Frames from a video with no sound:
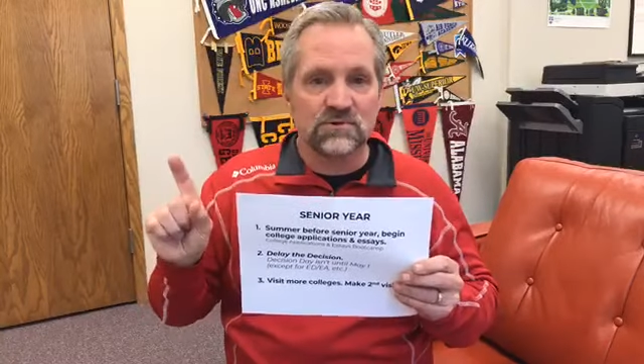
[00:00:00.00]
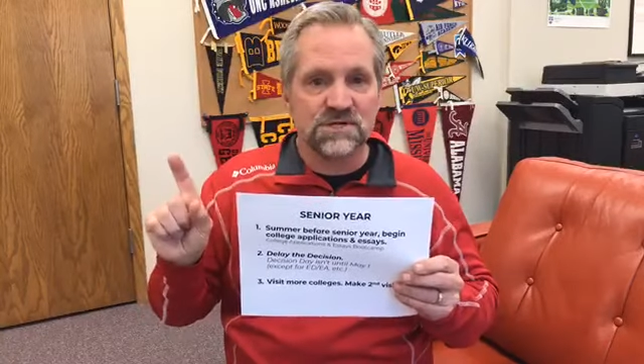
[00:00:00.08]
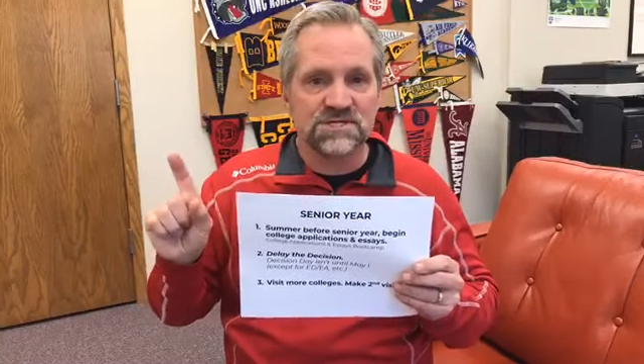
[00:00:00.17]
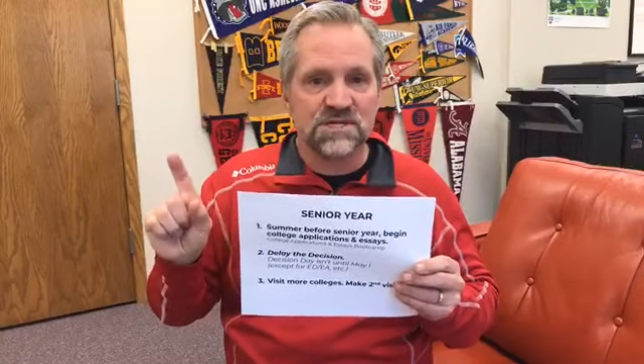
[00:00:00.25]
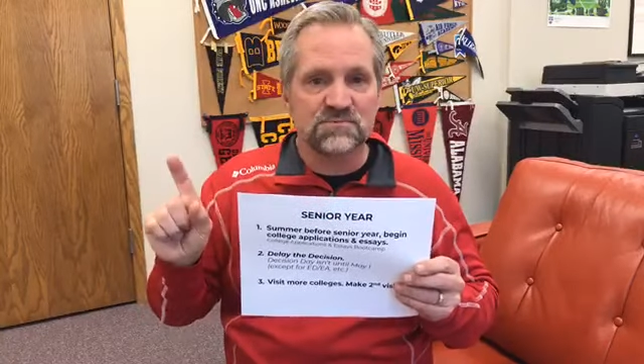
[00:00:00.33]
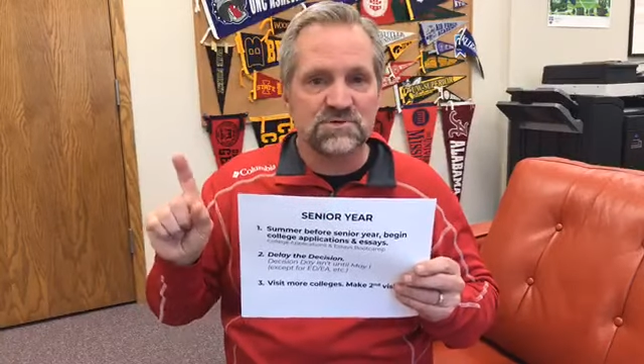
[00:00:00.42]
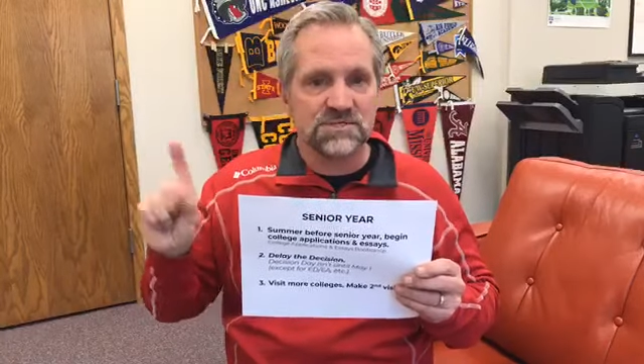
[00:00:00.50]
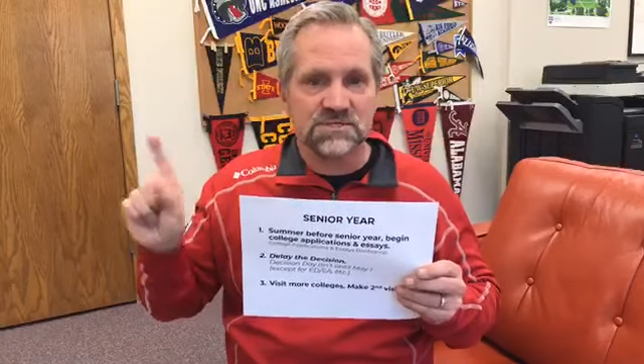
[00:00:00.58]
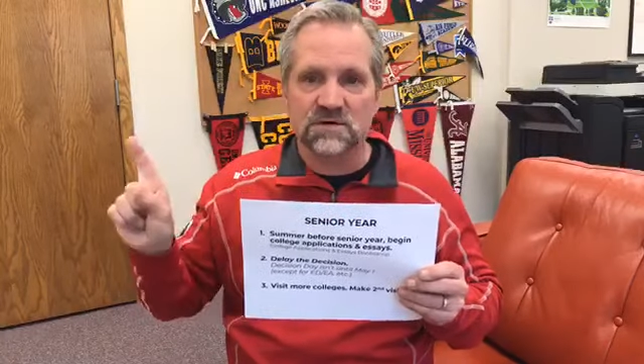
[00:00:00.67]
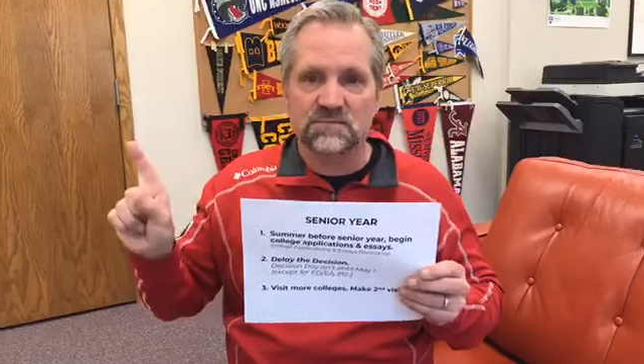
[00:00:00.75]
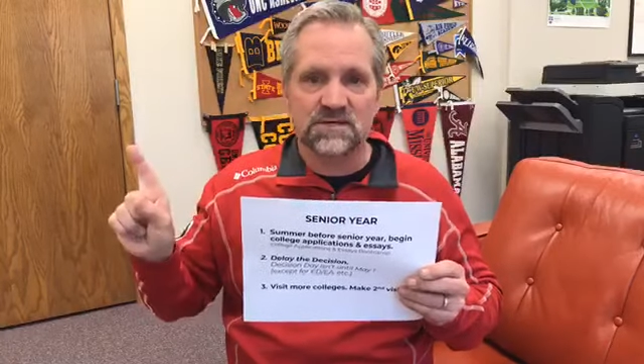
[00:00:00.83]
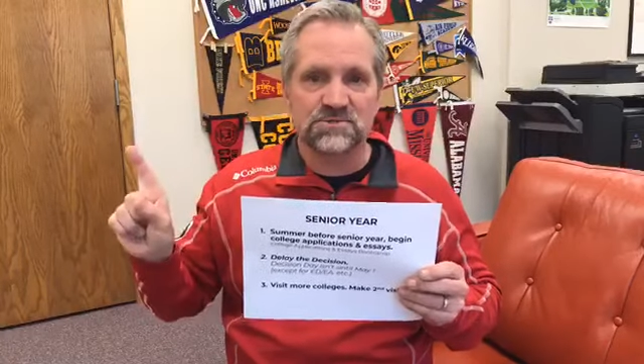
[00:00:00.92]
exceptions, and
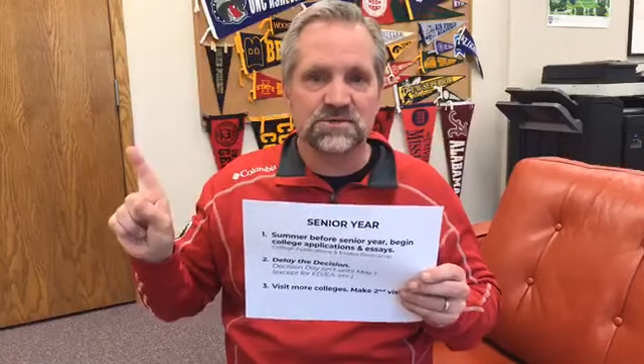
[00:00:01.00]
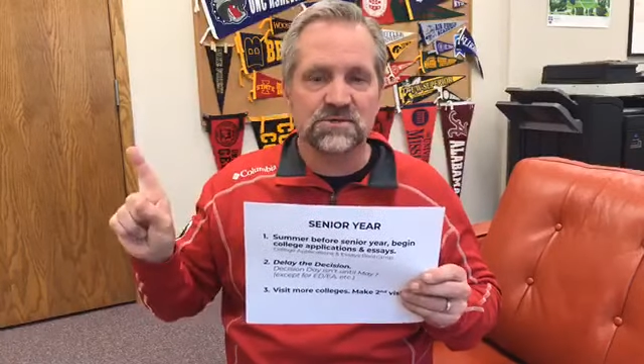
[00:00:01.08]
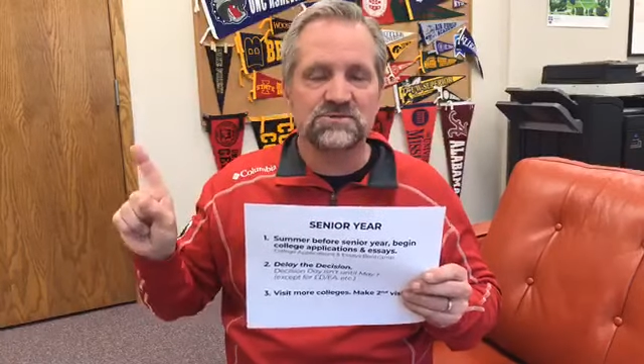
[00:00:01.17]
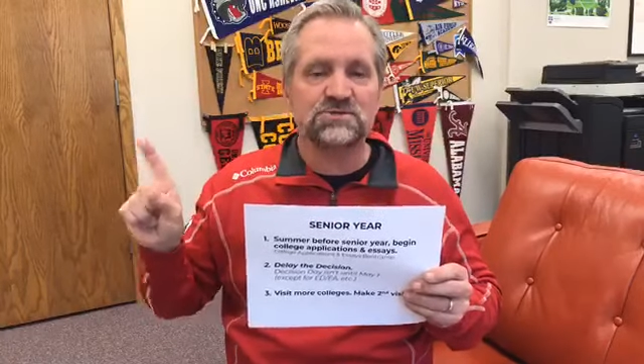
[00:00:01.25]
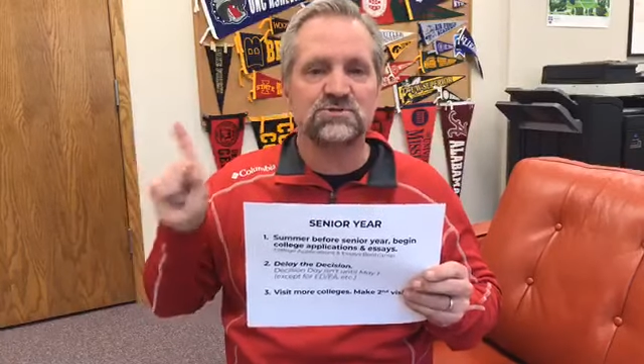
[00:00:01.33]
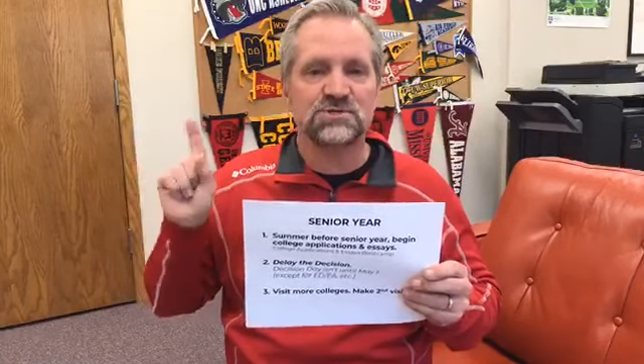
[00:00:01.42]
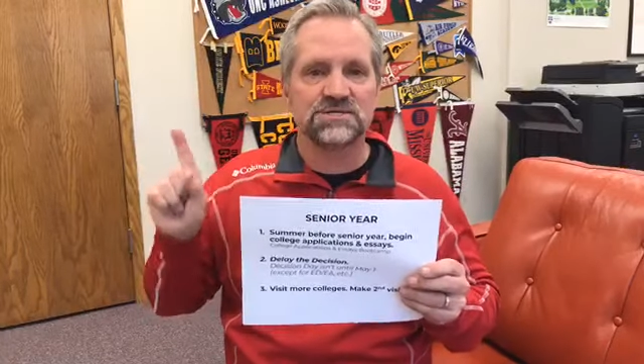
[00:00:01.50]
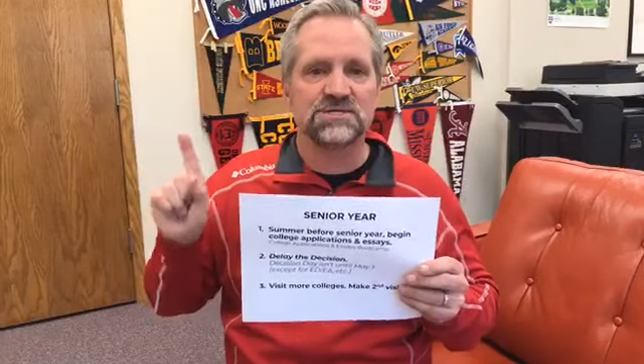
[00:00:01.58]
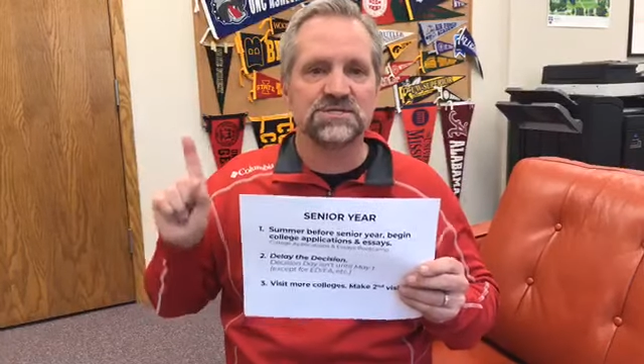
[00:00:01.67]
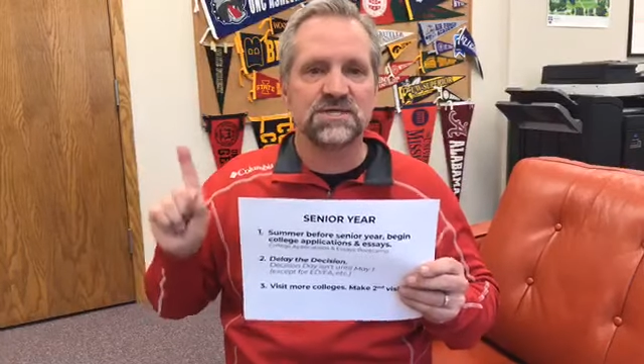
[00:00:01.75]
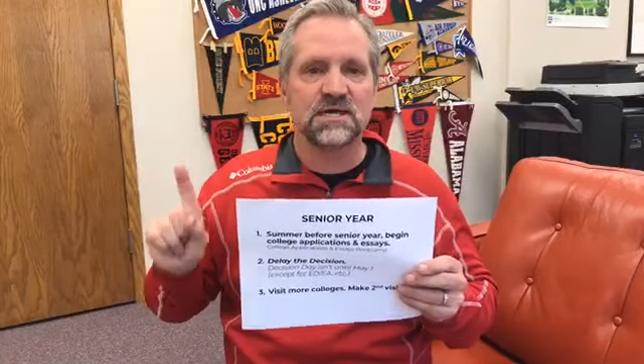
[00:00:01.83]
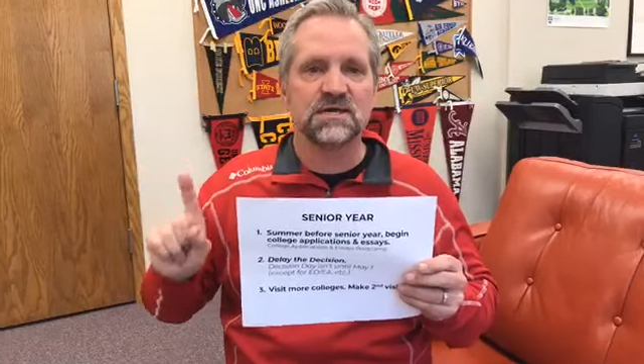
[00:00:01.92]
I'll mention those in just a
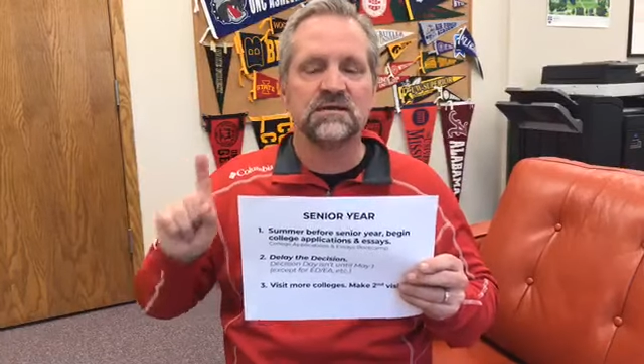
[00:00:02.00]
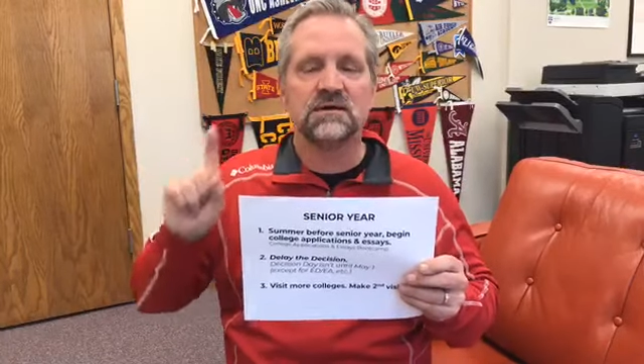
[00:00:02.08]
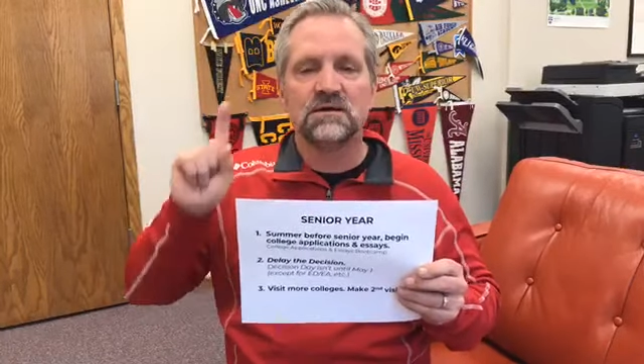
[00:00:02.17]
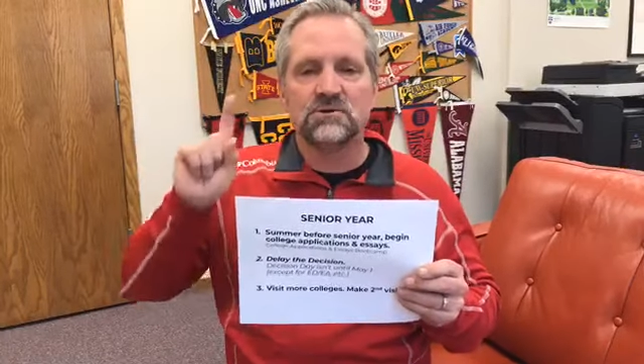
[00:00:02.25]
second,